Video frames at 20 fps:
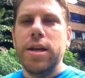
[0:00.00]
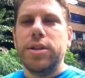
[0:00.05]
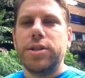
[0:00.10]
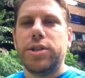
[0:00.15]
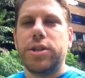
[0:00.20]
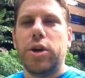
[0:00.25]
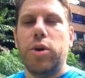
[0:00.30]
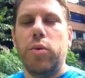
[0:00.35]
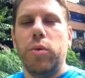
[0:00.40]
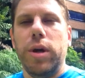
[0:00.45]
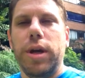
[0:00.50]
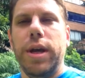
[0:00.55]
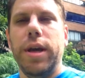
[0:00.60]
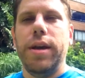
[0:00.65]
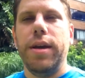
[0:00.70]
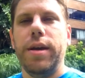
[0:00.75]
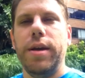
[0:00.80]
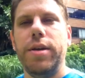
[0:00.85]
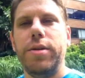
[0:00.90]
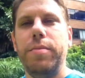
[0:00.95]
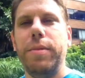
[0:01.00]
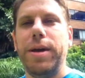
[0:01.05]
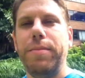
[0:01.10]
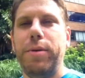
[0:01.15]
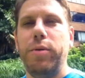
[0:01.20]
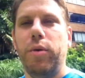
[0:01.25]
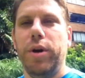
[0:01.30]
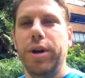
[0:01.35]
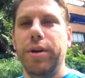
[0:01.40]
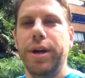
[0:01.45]
So you may
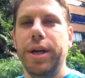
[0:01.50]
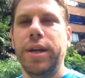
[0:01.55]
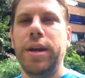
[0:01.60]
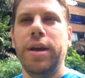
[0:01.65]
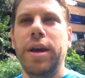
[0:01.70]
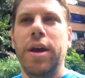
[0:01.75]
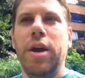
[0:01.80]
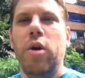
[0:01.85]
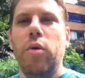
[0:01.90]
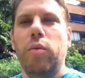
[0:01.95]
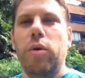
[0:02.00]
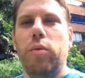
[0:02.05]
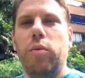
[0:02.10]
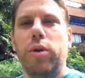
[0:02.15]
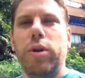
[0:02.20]
be wondering, well,